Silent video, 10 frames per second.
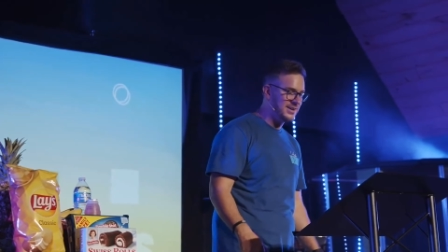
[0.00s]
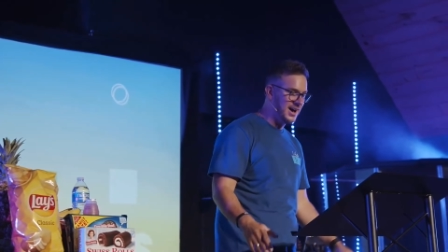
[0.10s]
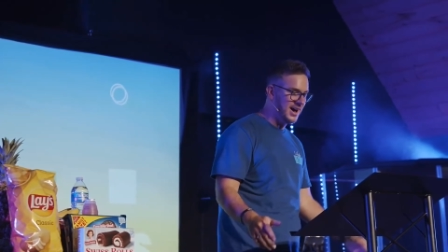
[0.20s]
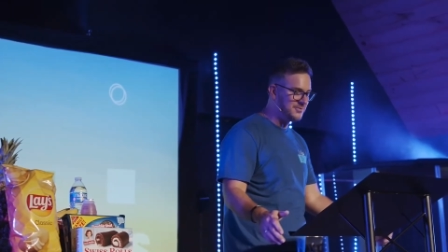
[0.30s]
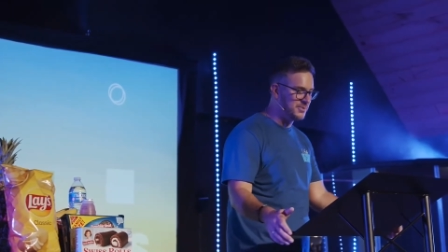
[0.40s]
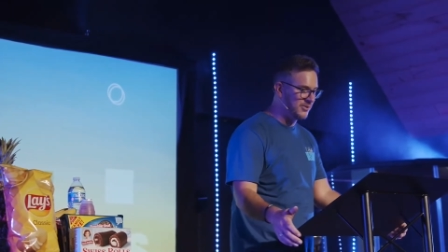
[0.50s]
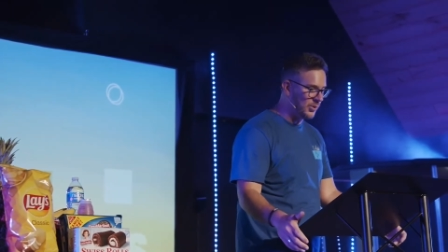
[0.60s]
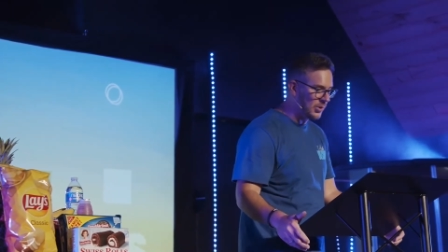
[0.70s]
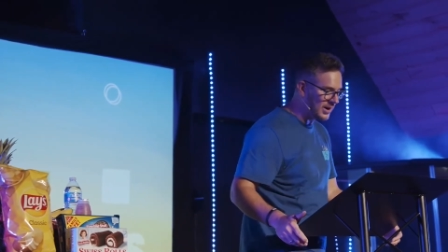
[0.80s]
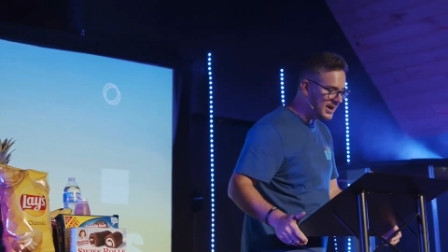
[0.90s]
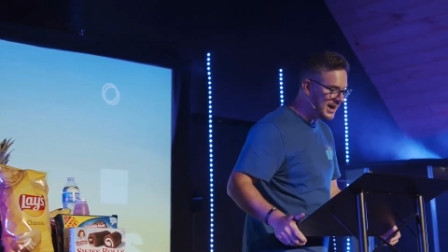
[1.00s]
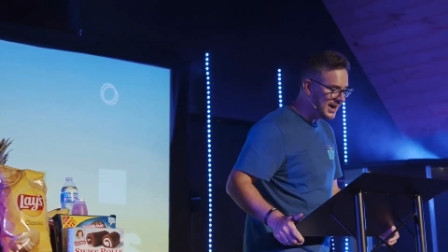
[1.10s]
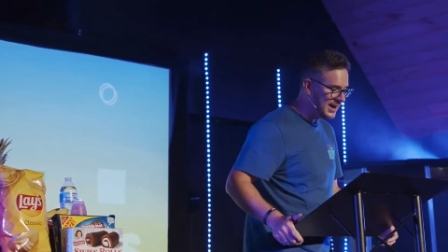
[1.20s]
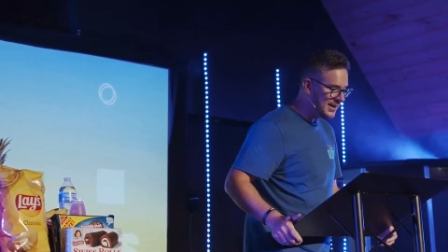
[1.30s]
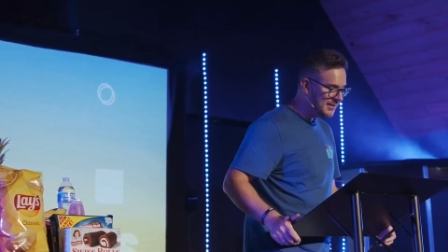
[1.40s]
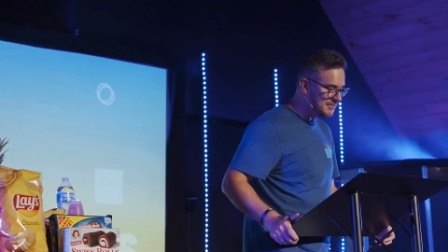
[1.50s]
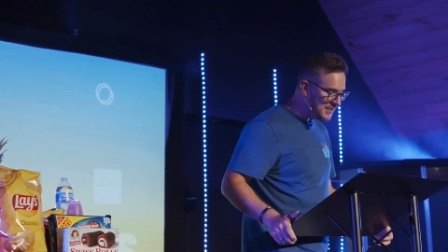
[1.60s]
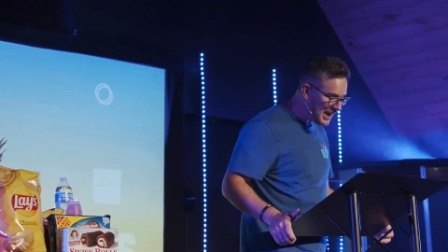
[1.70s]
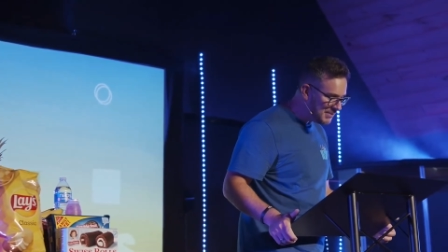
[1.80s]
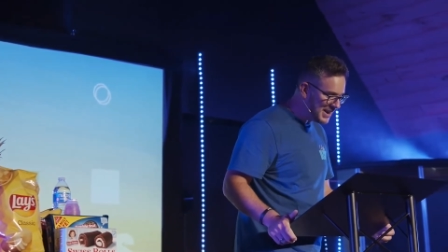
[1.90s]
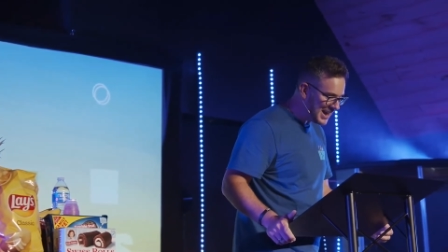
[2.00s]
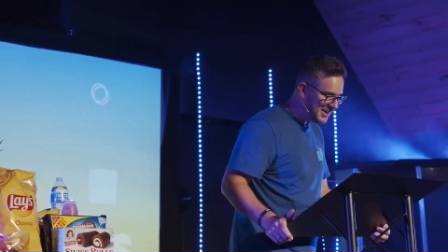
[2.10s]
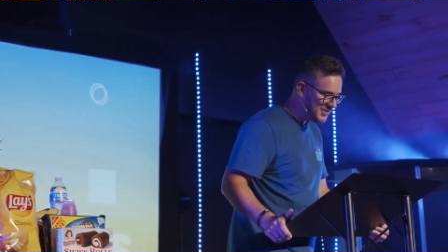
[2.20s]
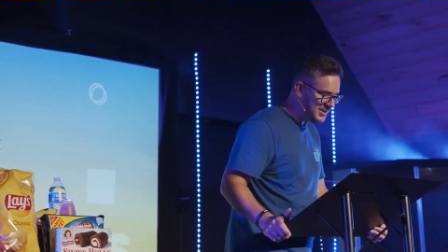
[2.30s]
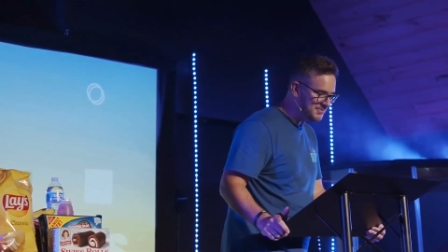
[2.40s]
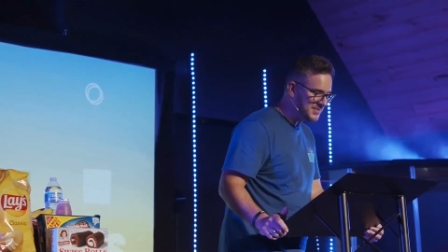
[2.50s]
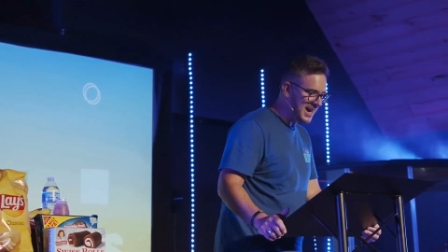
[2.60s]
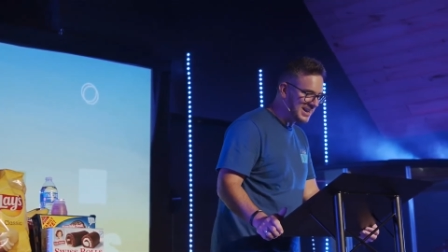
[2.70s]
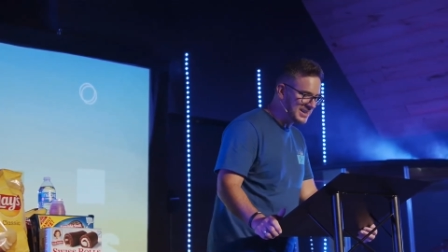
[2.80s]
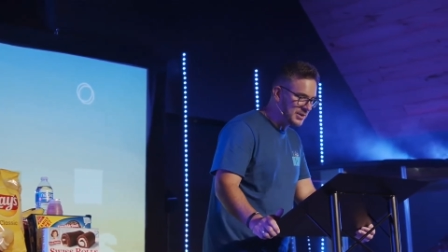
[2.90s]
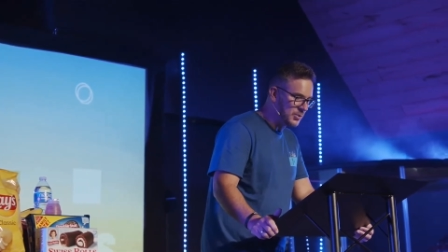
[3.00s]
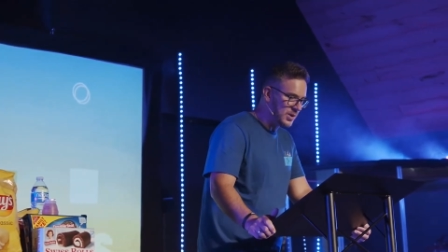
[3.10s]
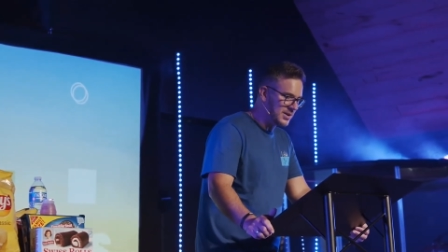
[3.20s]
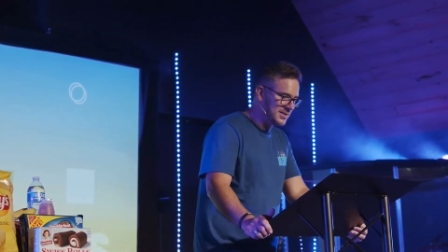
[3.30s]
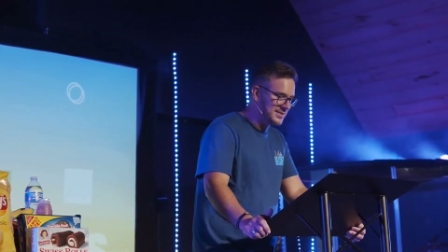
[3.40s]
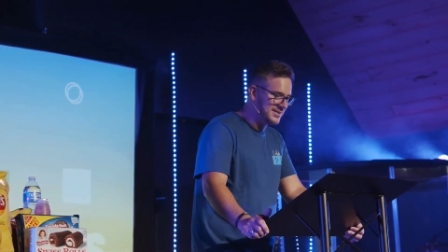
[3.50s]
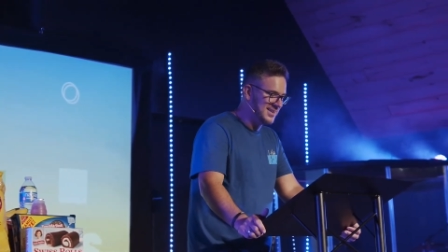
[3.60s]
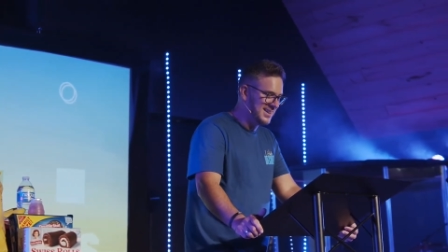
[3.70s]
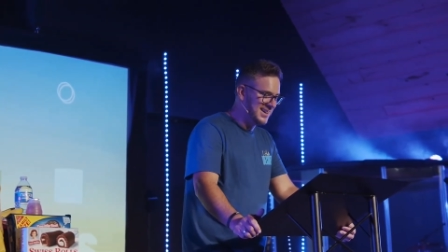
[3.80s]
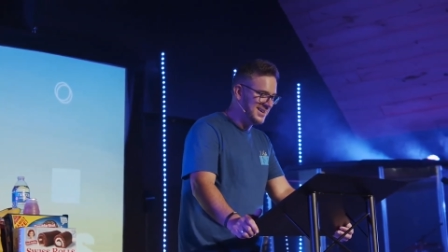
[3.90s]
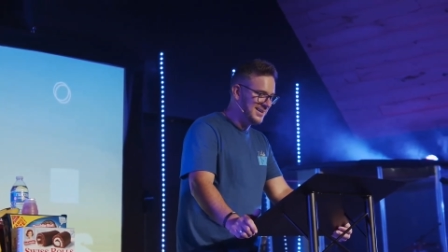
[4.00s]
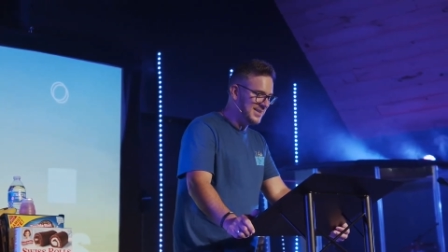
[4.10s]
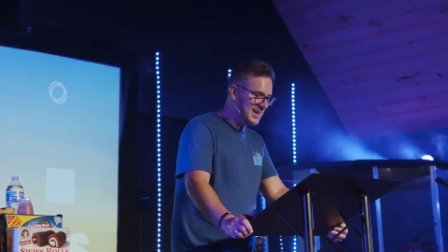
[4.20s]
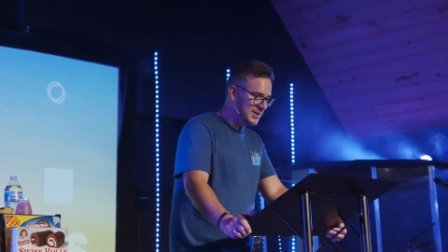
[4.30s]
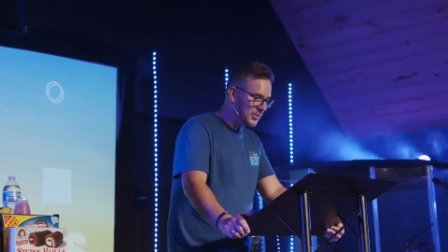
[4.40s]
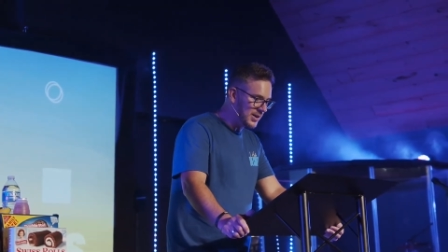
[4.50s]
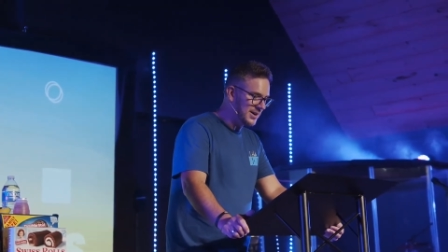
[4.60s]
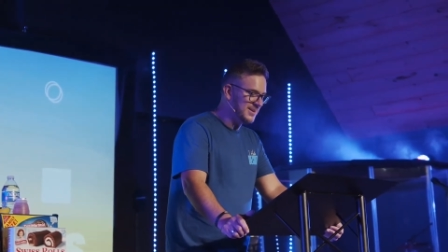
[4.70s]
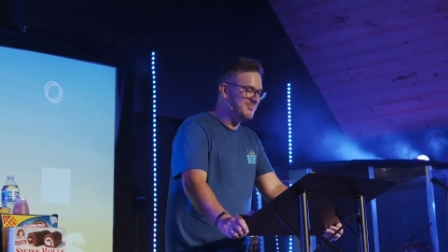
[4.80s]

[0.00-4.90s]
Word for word: off before maybe even a little worse than you were.